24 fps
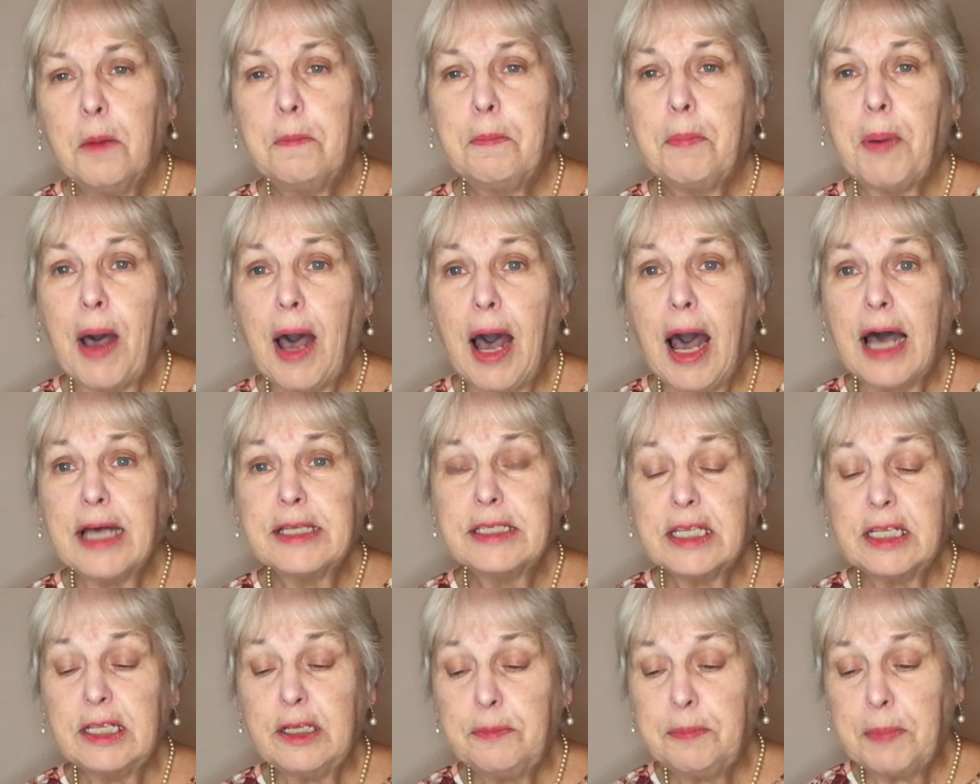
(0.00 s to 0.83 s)

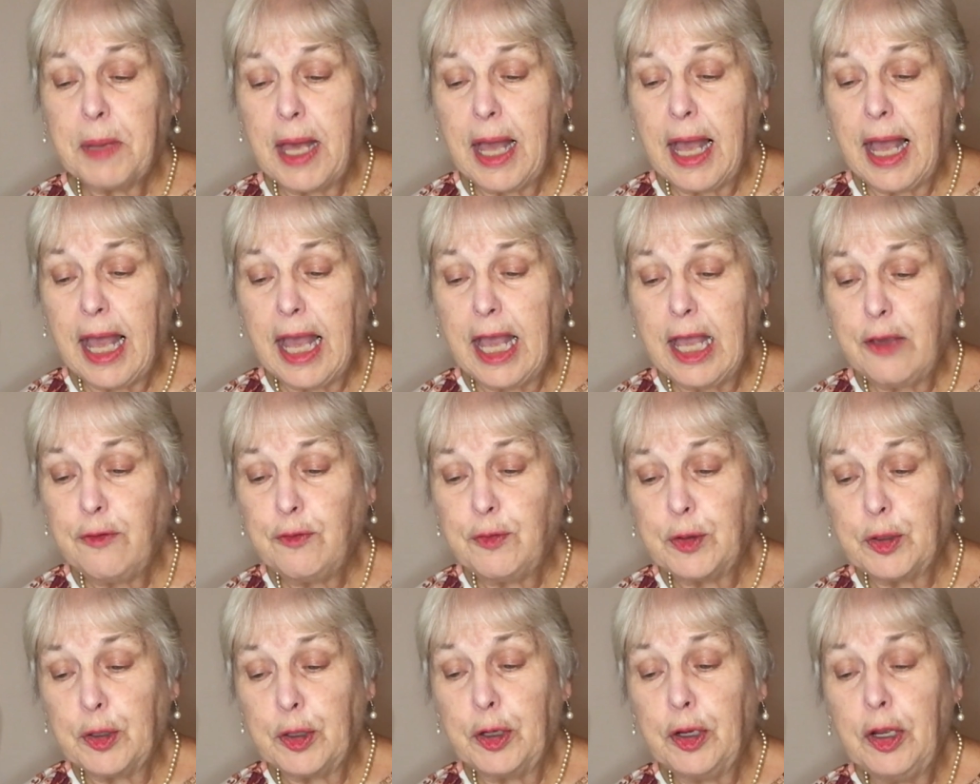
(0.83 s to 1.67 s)
Positive
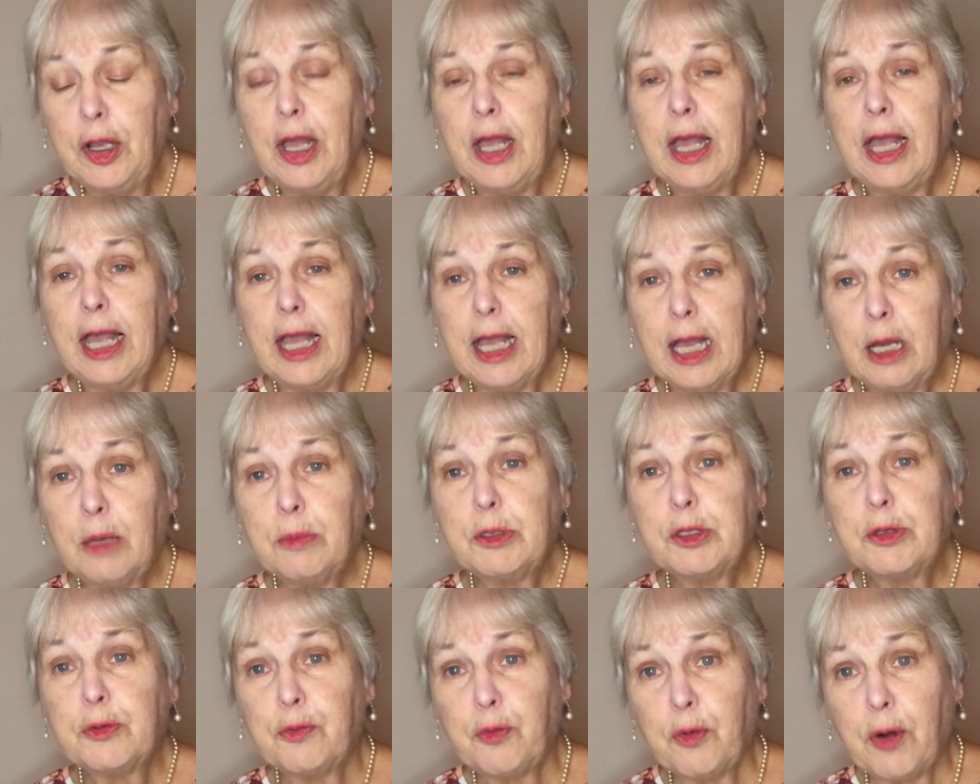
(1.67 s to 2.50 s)
behavior
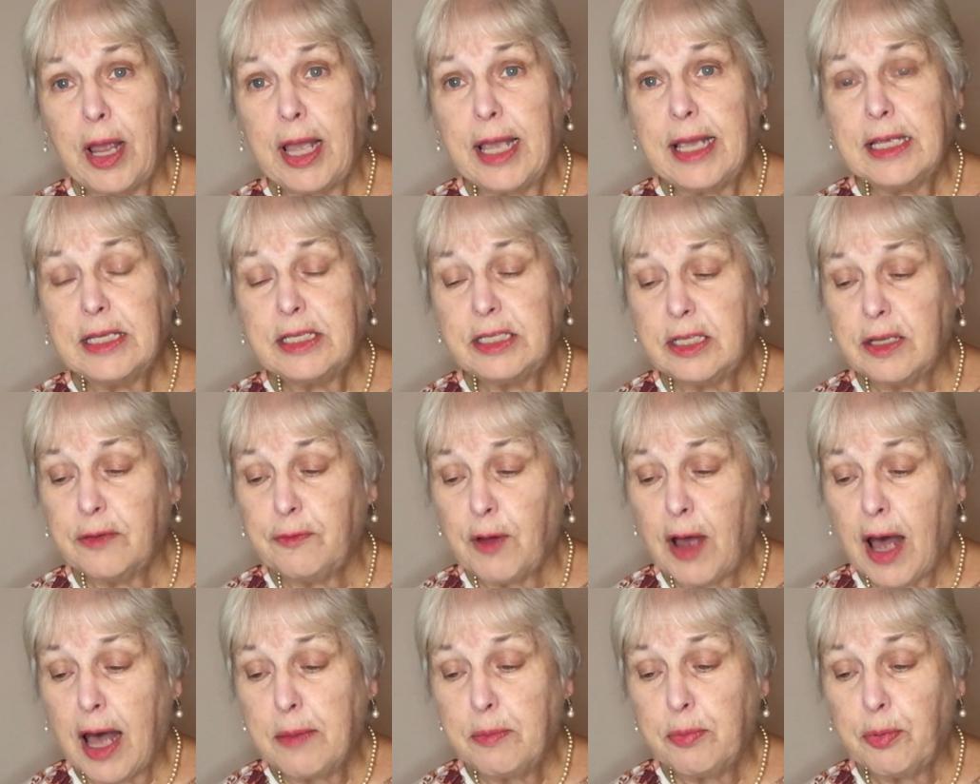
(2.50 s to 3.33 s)
helps raise the
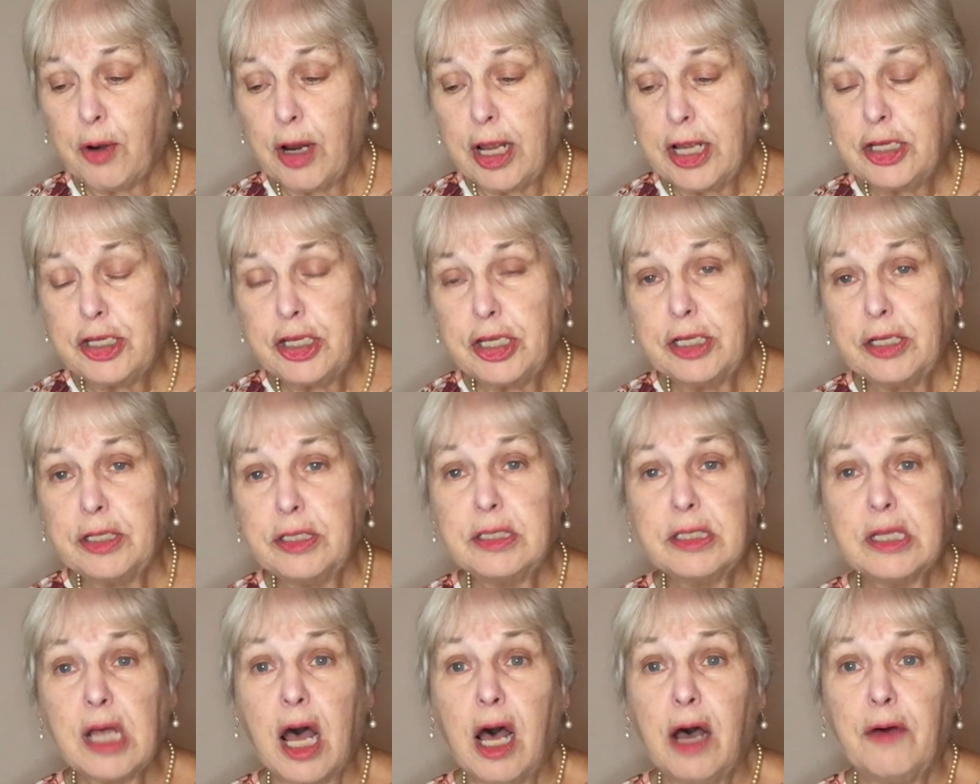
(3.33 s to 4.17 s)

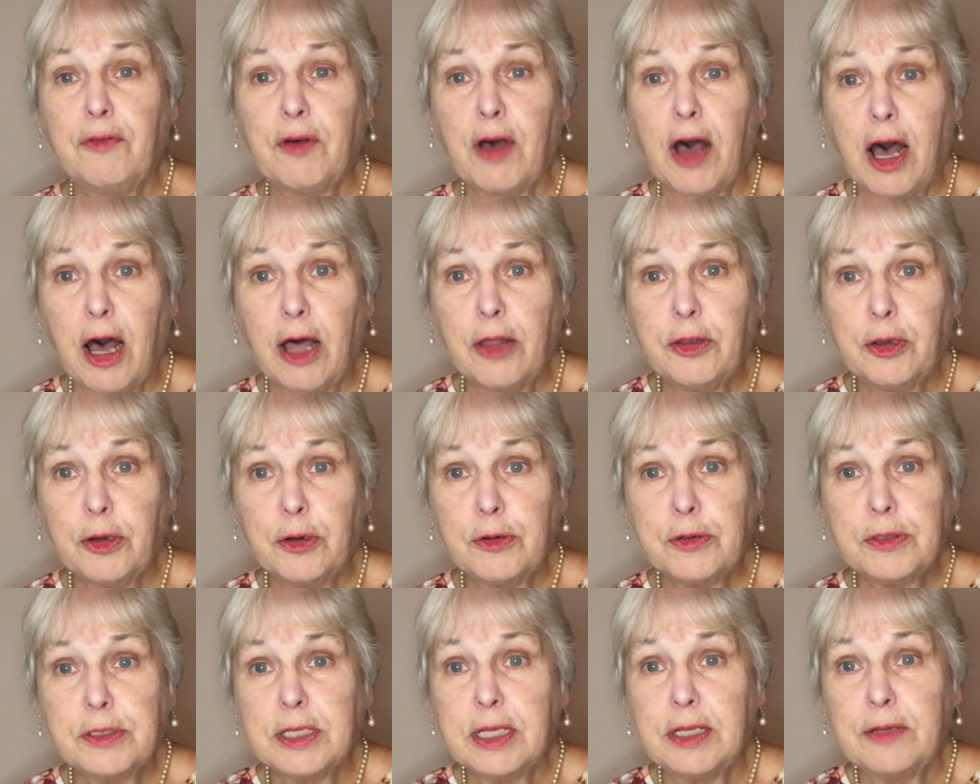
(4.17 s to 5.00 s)
vibrations of
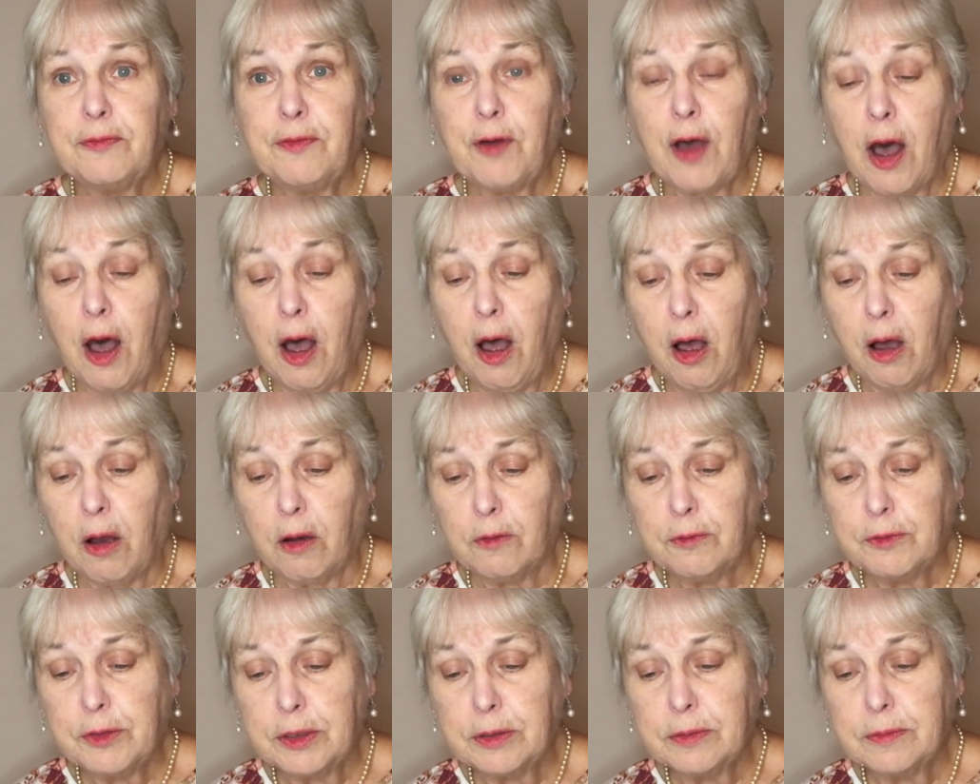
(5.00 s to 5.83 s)
others
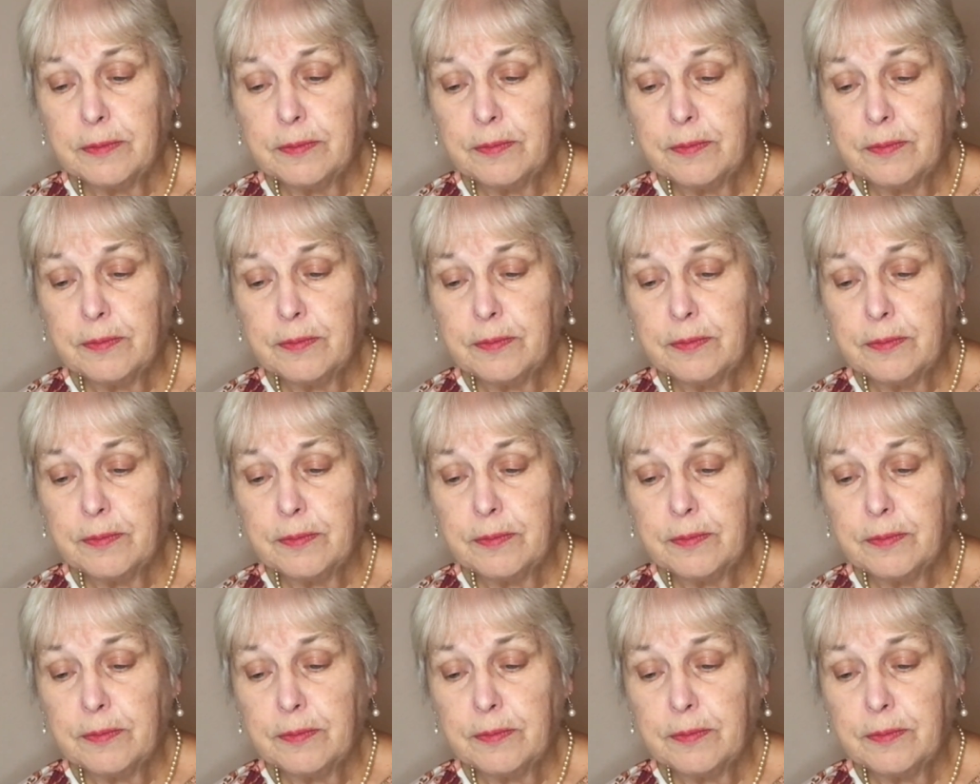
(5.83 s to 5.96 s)
involved.